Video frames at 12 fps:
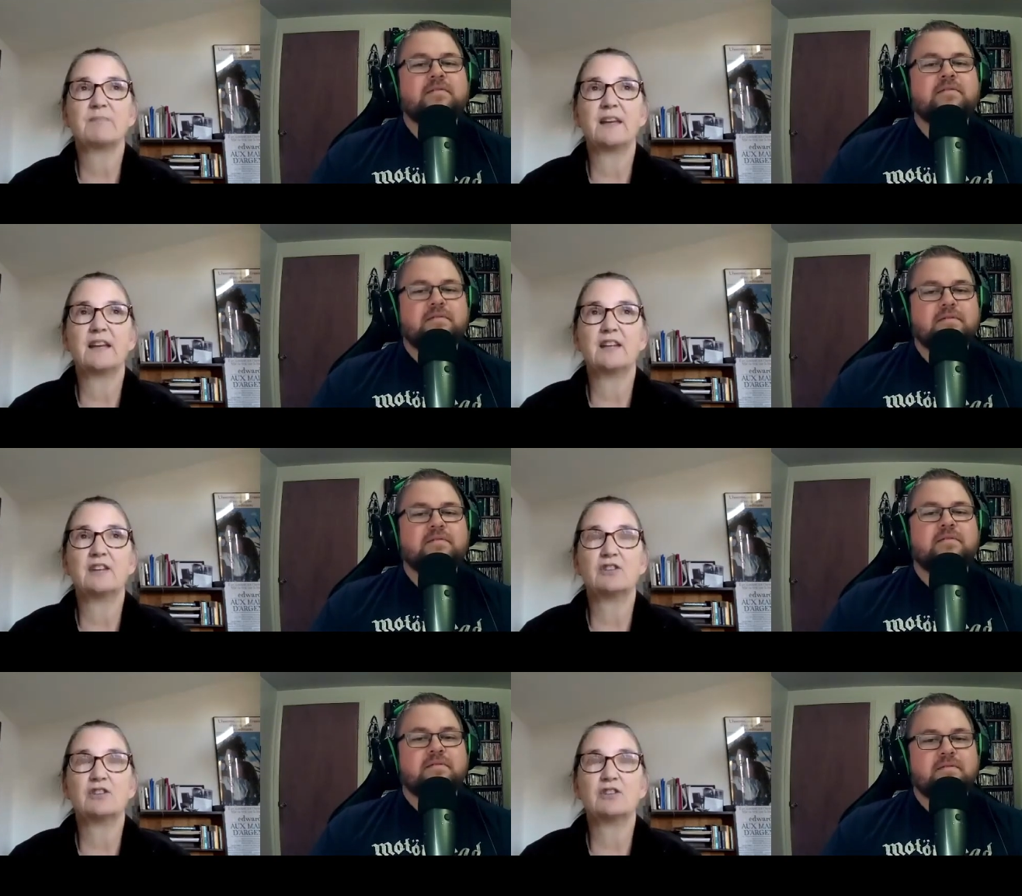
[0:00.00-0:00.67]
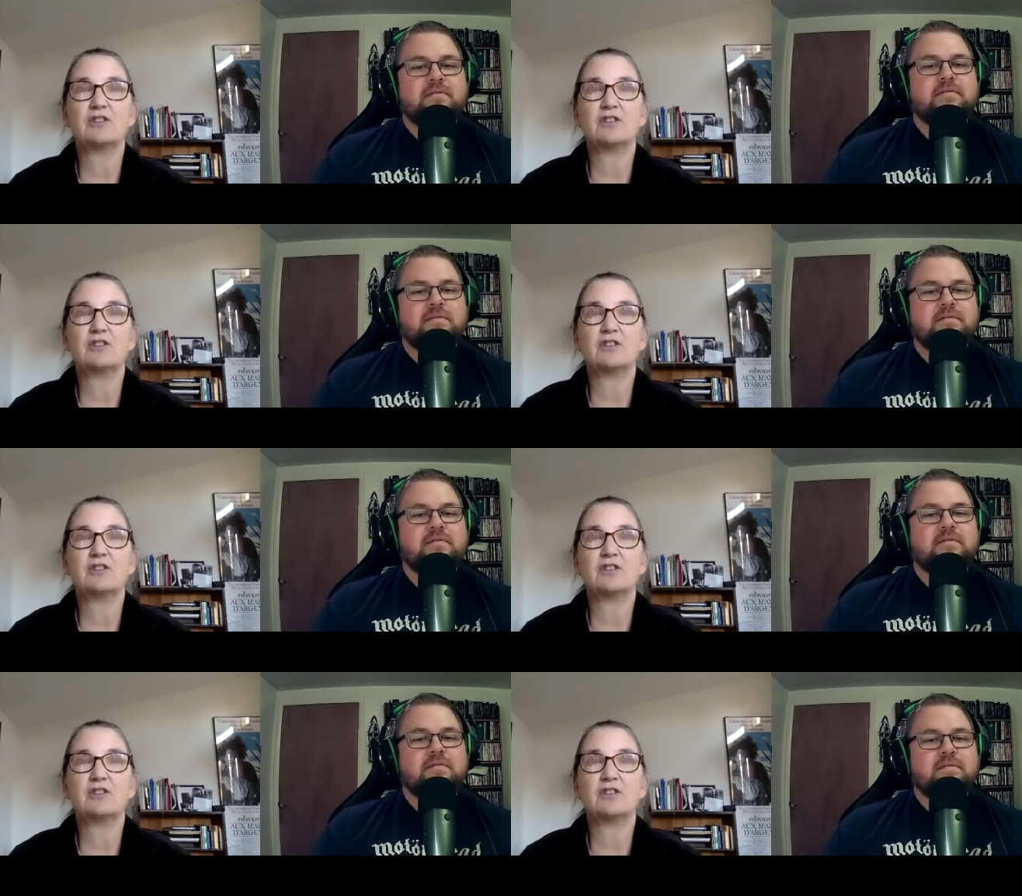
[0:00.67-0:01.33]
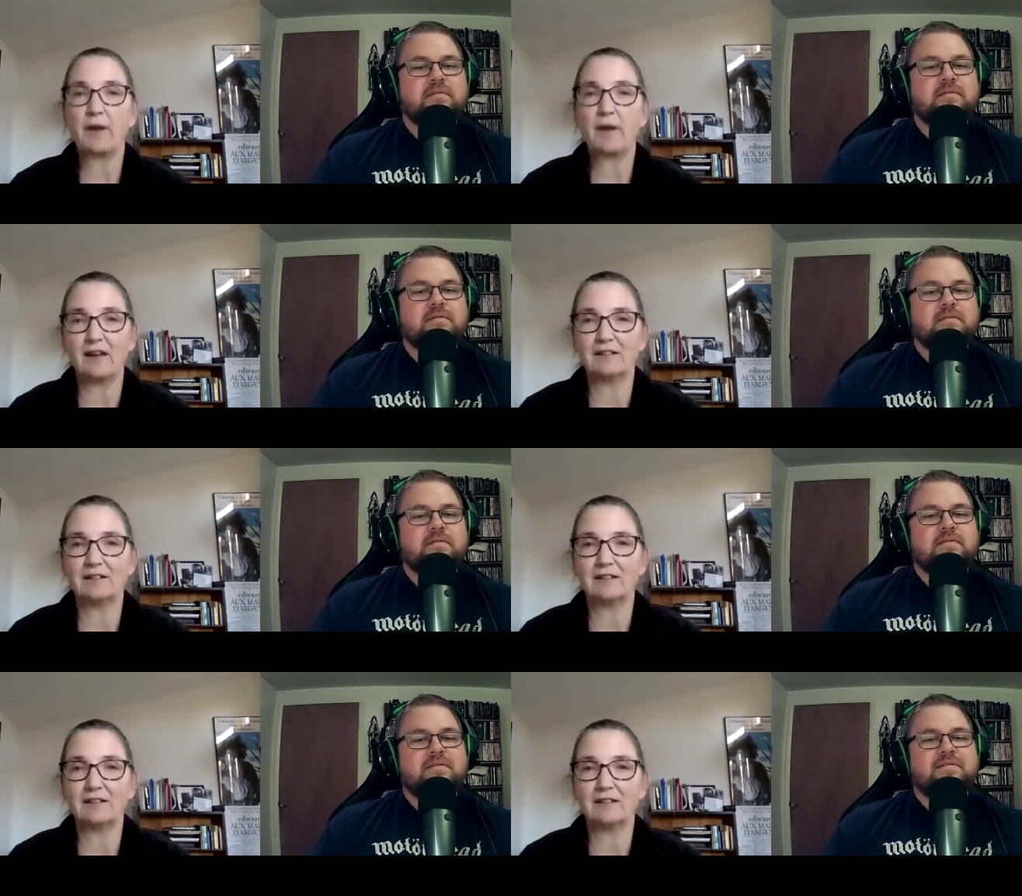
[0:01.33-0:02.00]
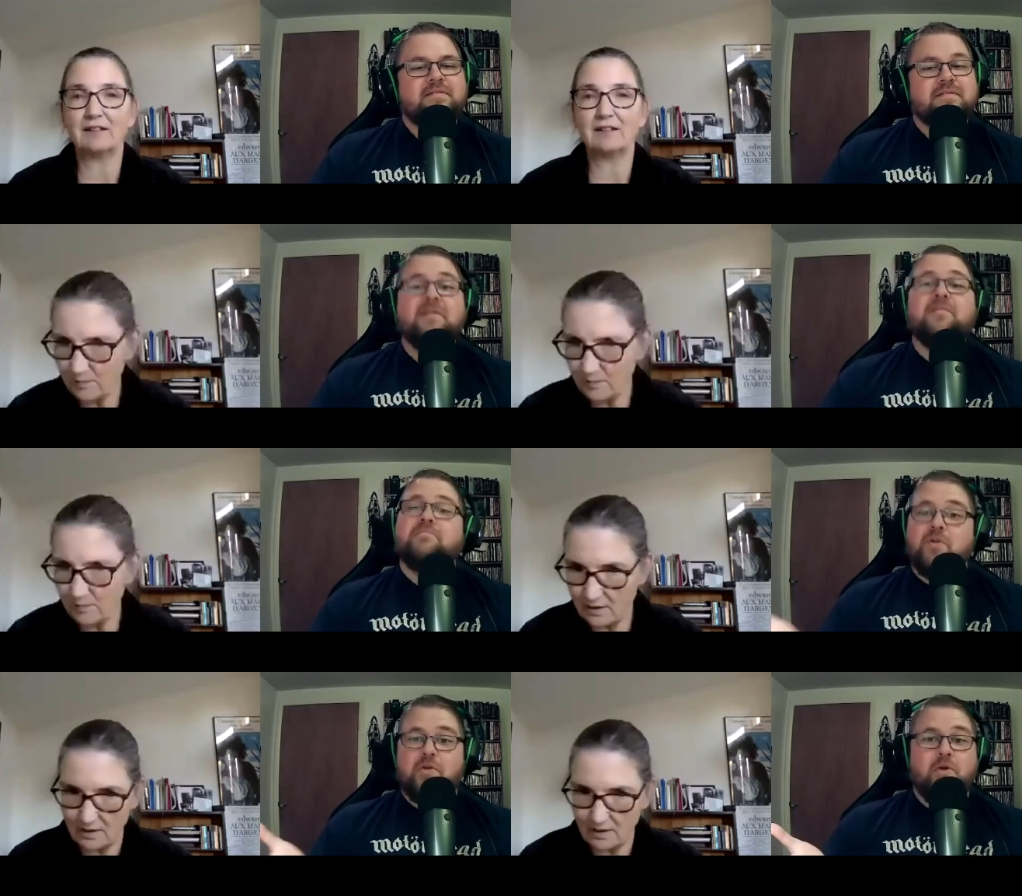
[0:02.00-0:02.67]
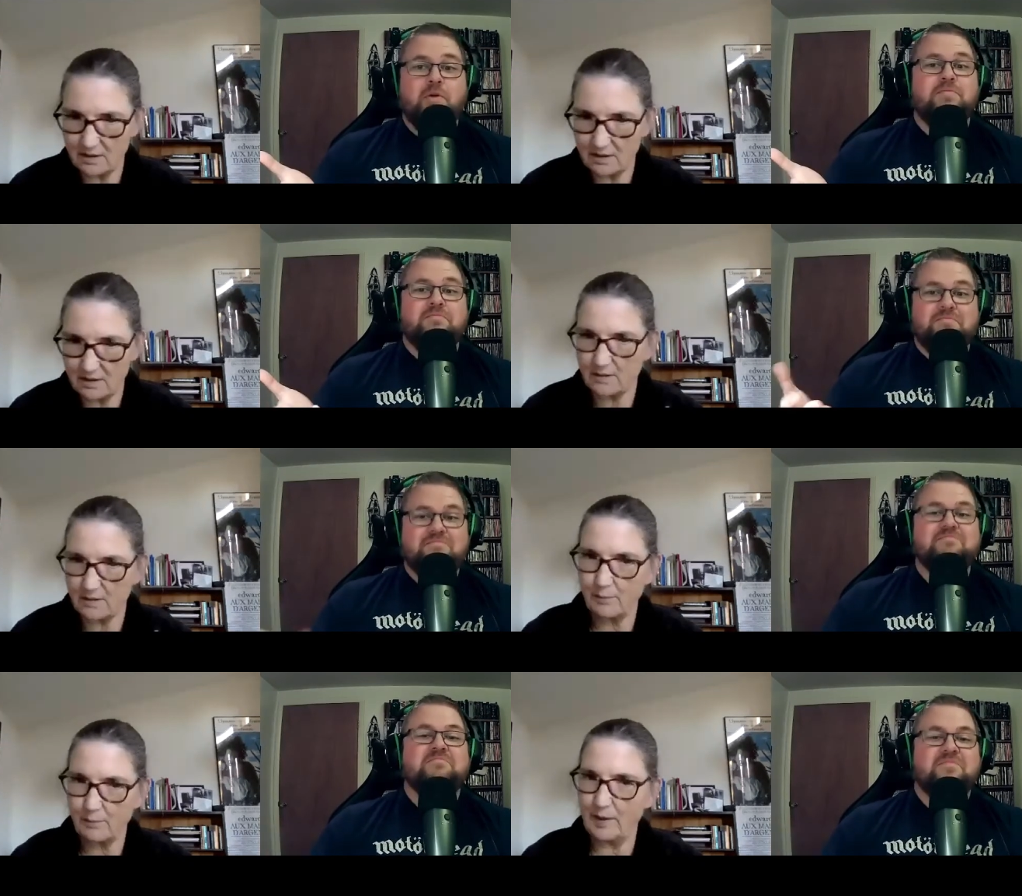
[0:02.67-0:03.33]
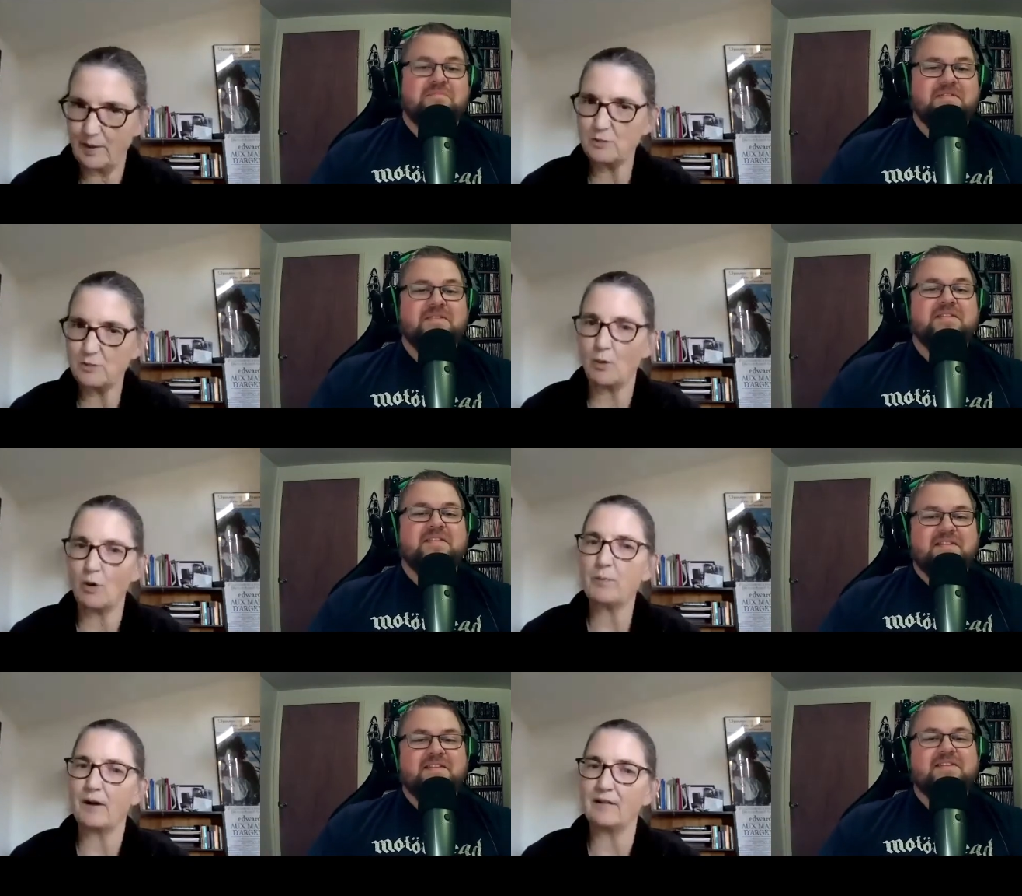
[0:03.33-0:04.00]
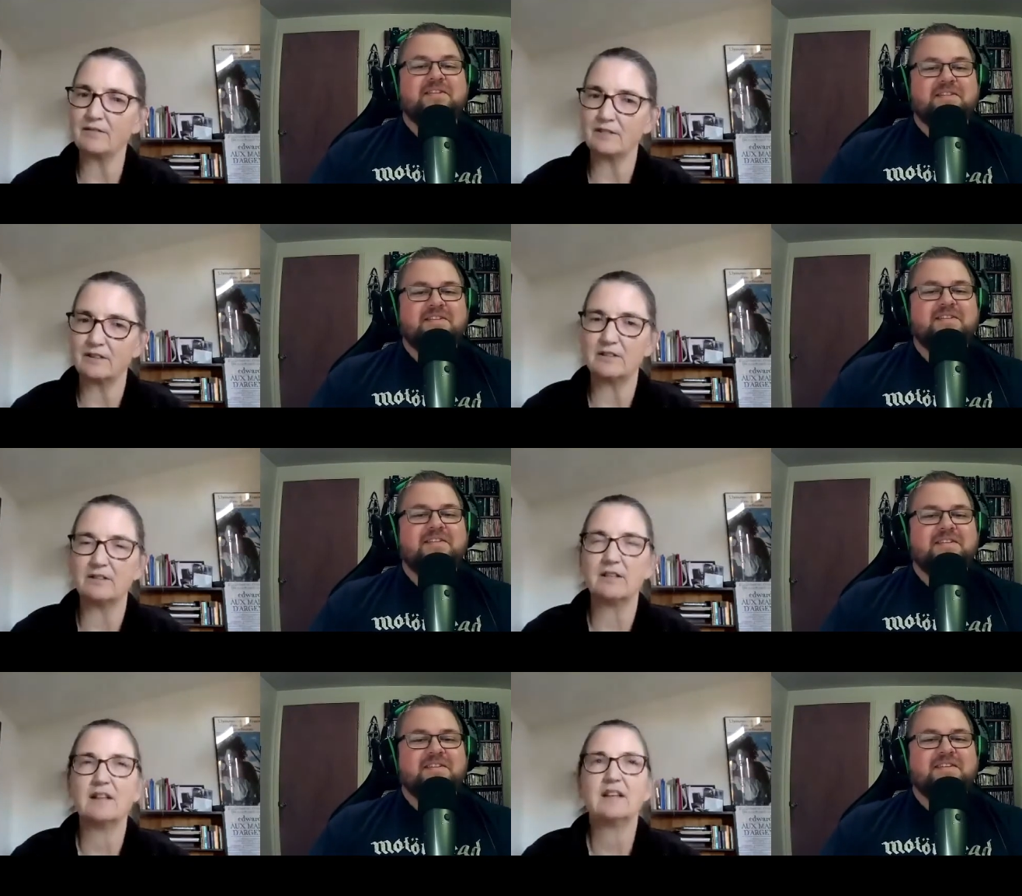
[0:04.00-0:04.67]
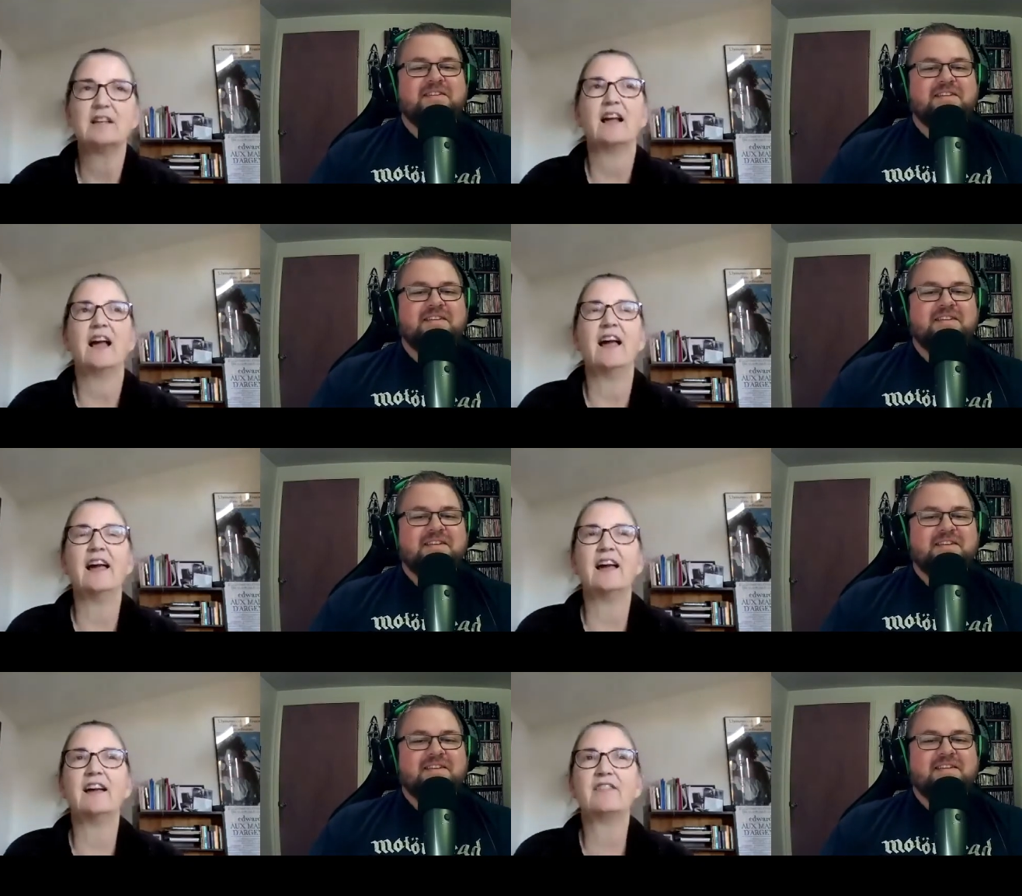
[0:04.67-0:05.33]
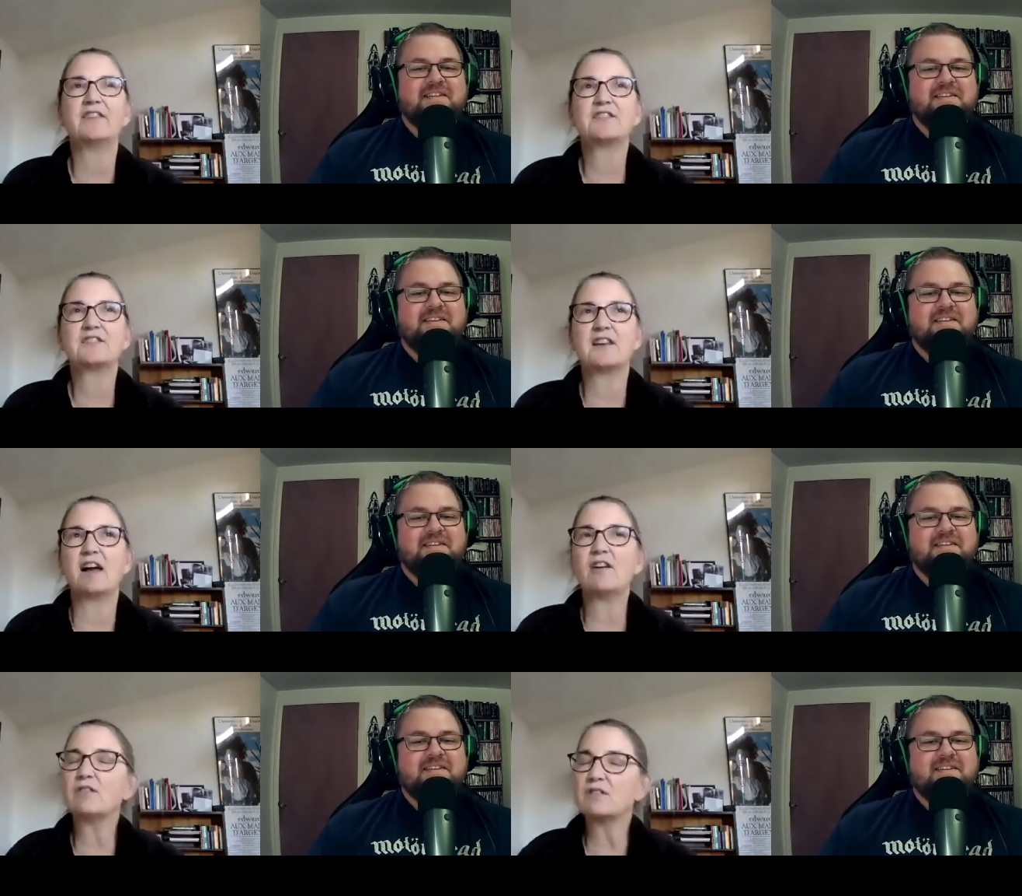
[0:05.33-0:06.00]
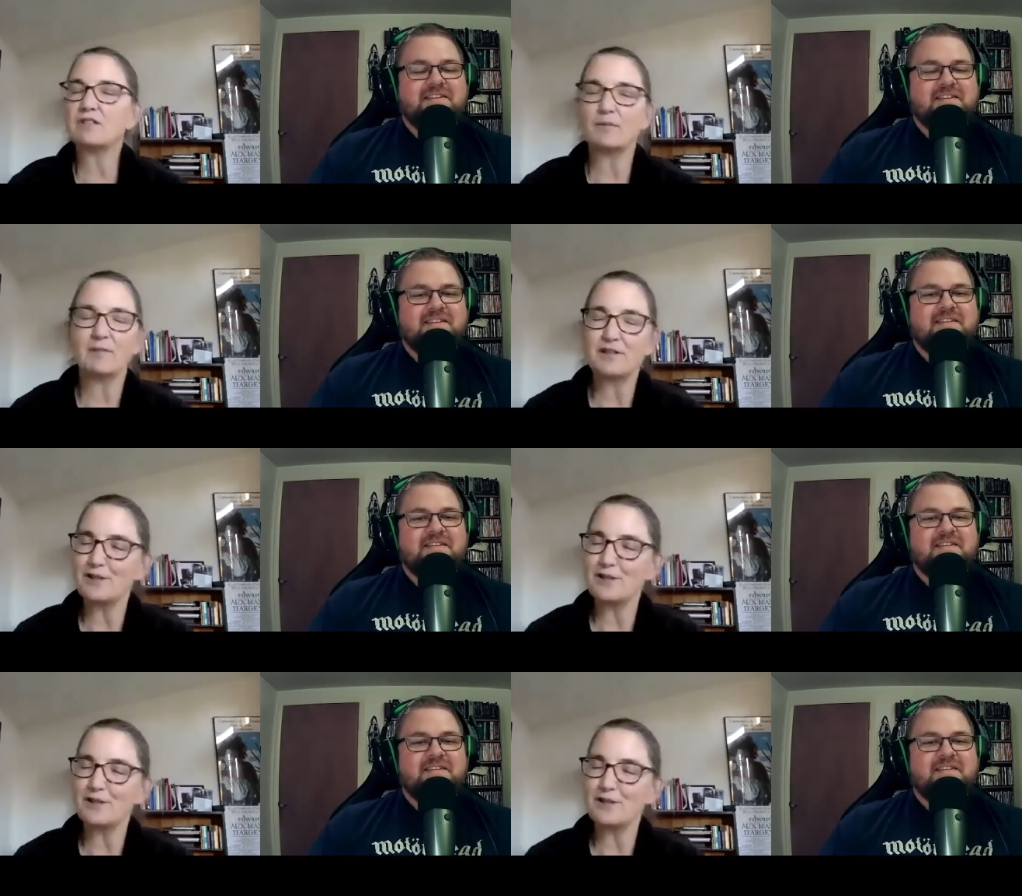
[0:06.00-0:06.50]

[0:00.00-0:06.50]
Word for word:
Speaker 1: and I do love to be paid. So micromanagement is much more prevalent and the salaries are